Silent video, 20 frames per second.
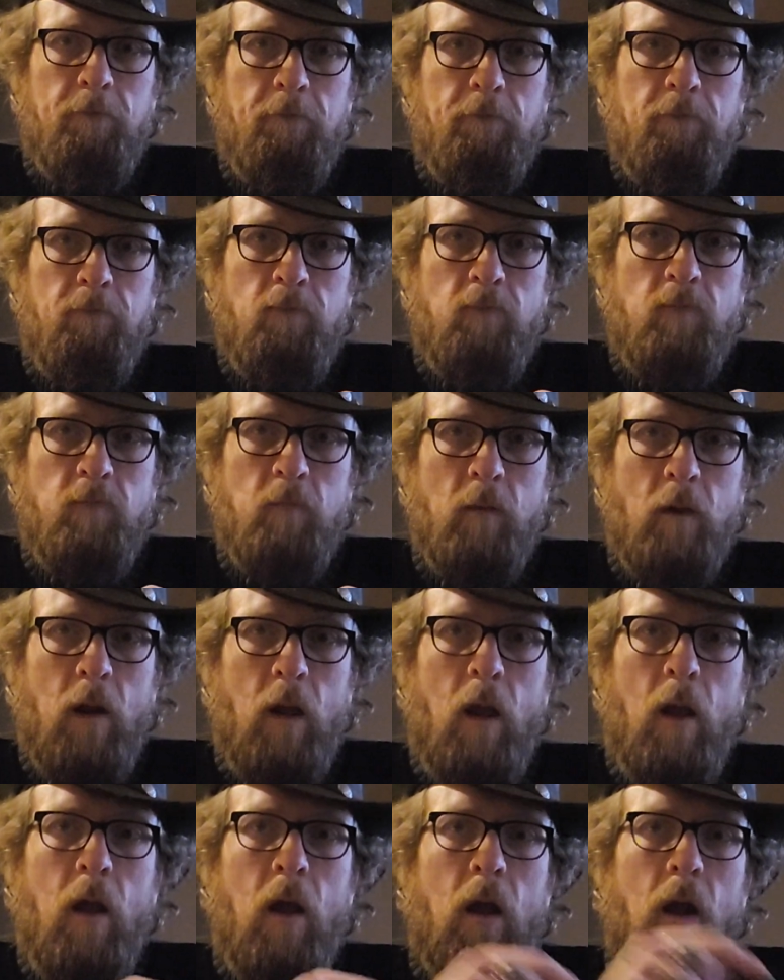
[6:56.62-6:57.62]

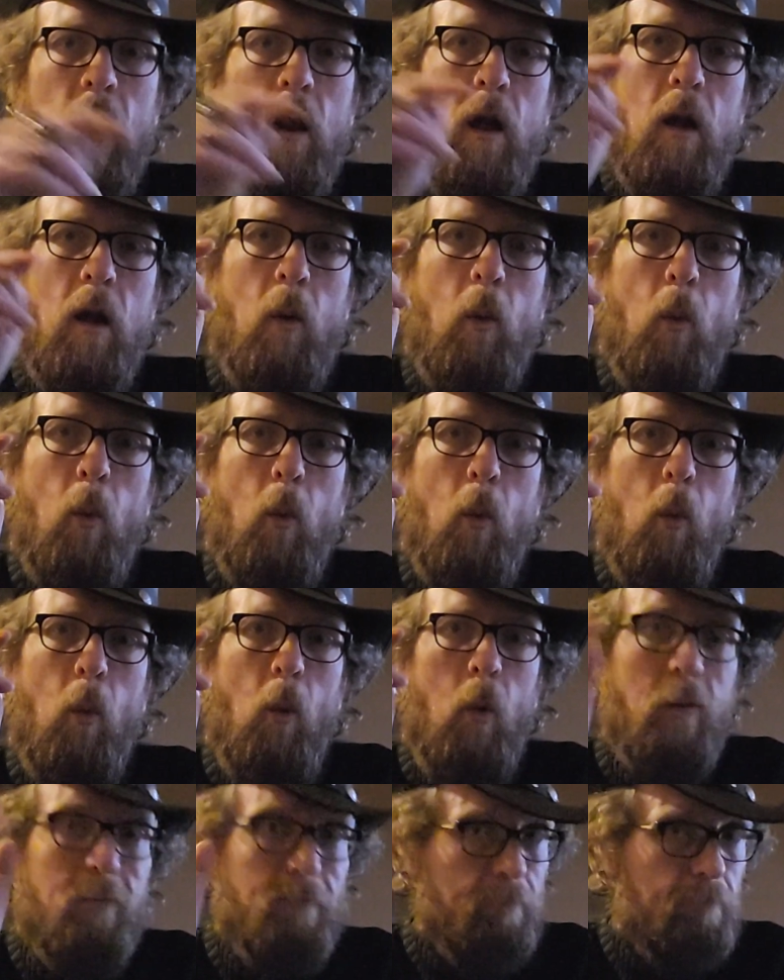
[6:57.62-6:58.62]

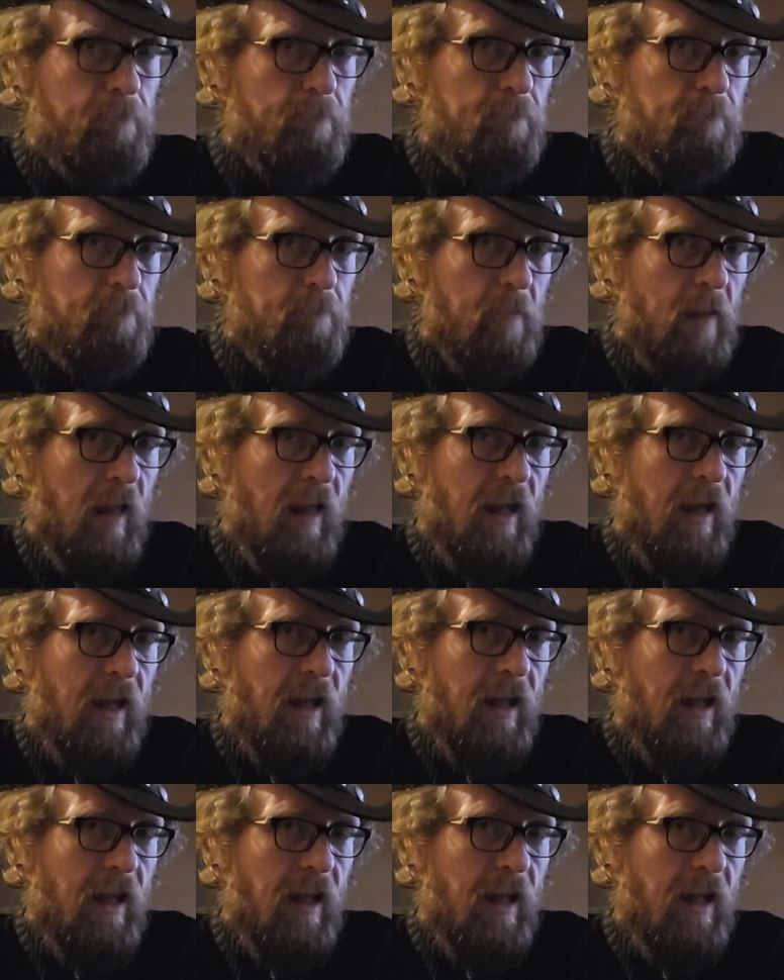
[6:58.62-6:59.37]
No one is speaking in this clip.